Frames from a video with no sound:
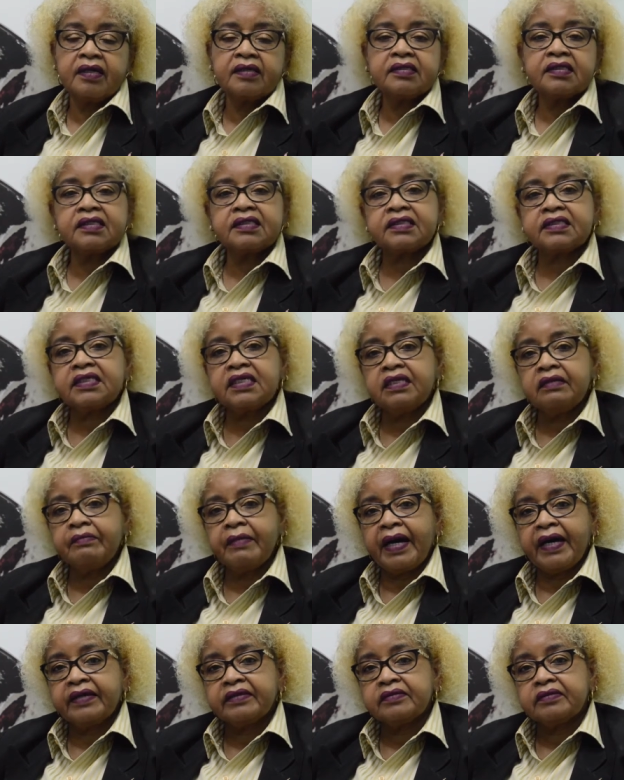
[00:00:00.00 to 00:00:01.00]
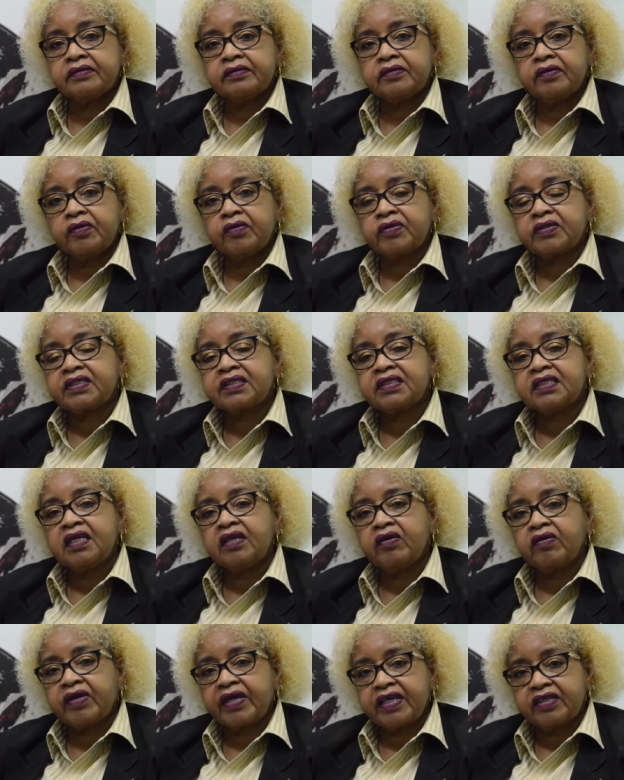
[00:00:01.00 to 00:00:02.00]
The steel band or
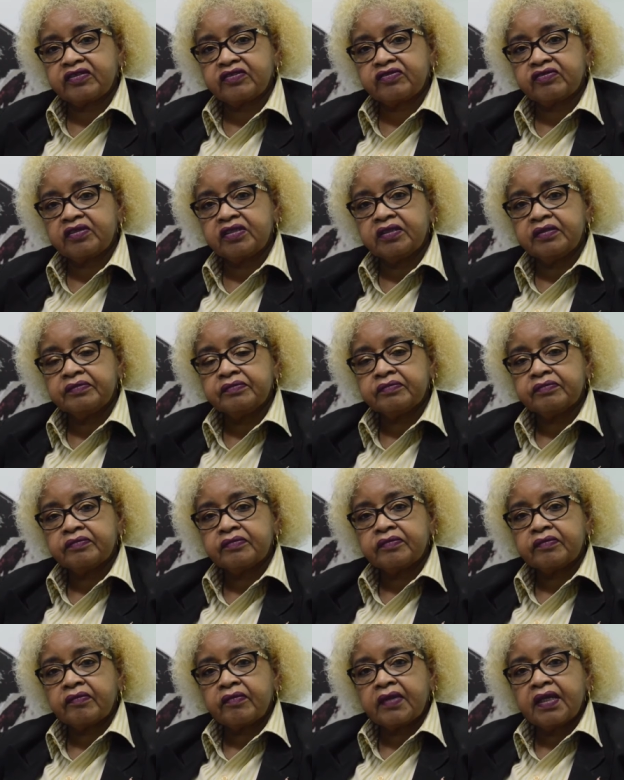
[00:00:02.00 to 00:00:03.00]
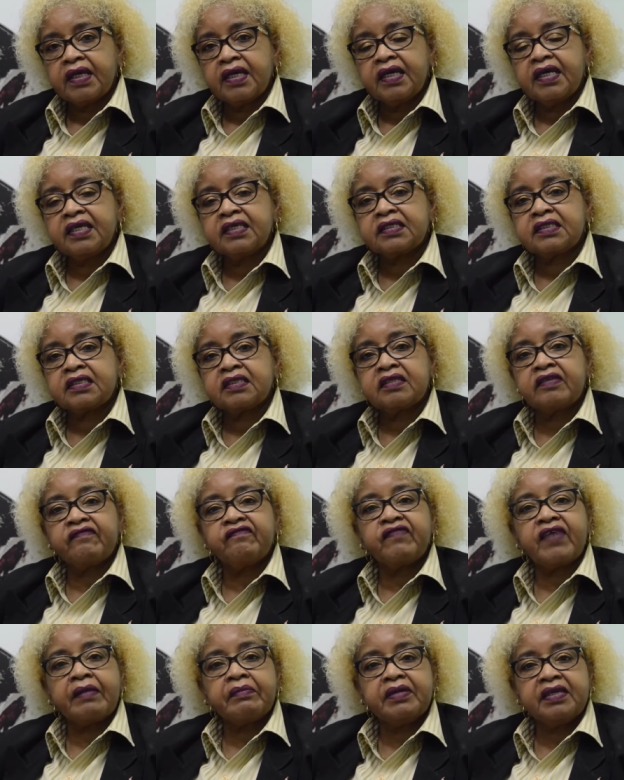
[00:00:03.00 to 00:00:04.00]
steel orchestra is the
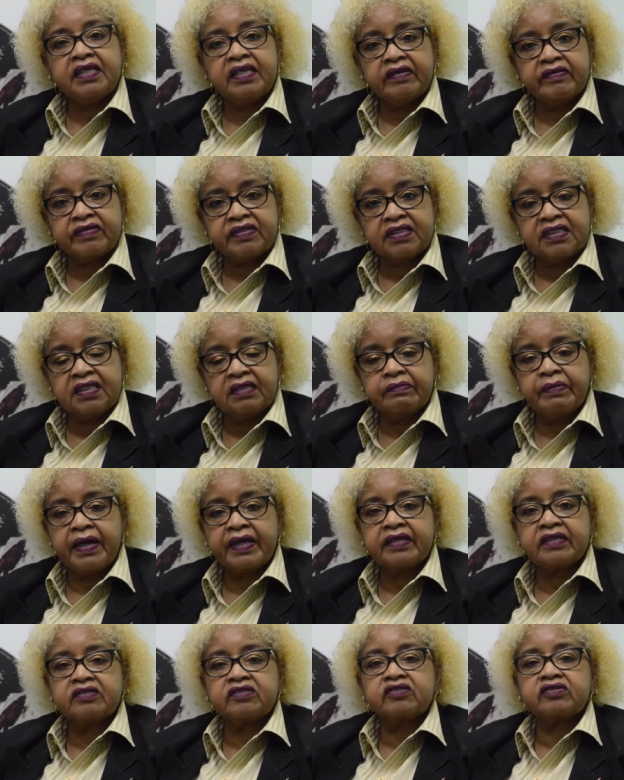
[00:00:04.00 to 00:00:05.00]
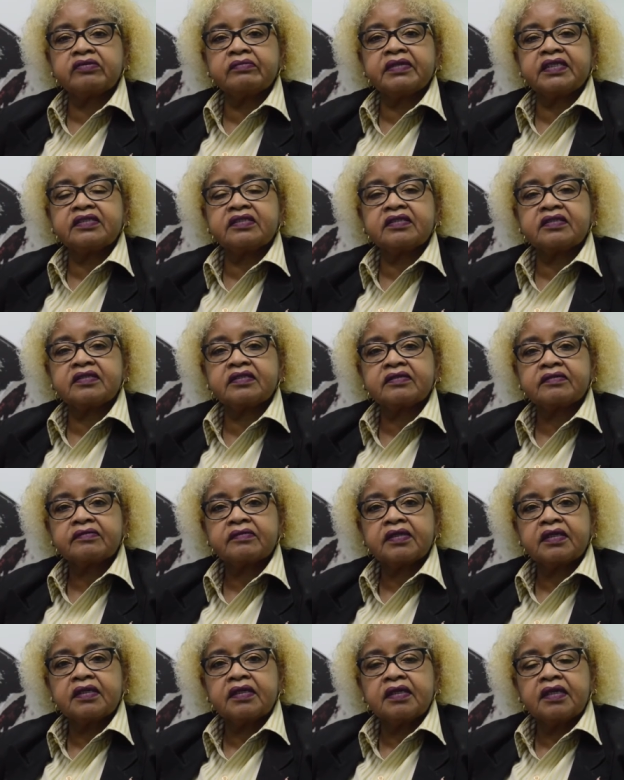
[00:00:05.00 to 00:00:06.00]
family of steel pan instruments
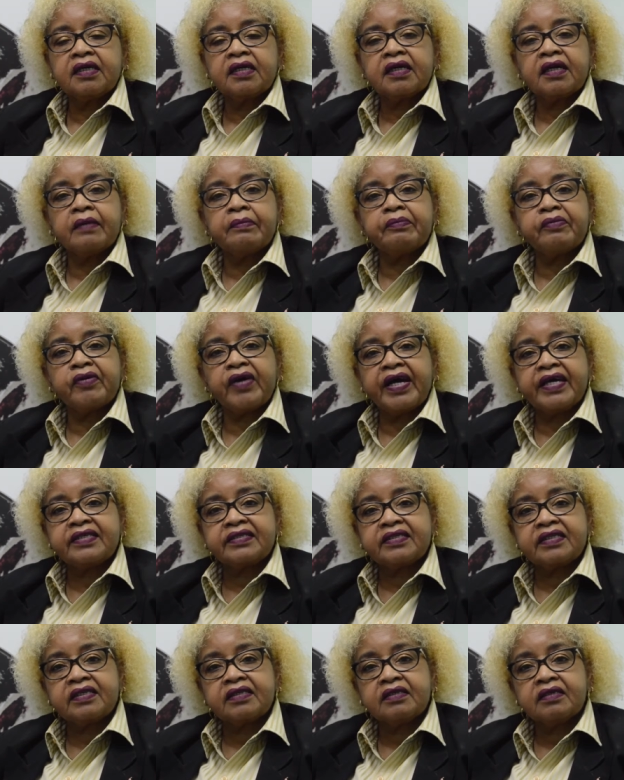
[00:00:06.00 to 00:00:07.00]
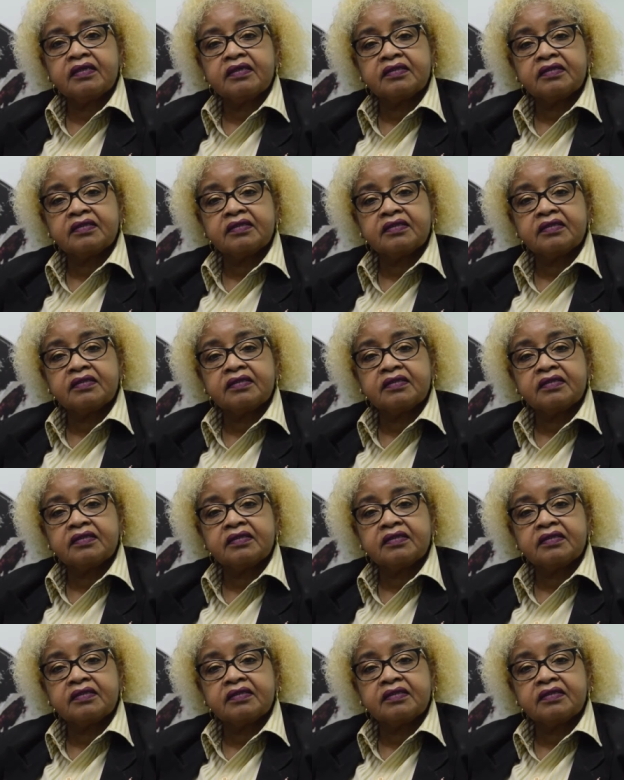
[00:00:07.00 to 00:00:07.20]
comprising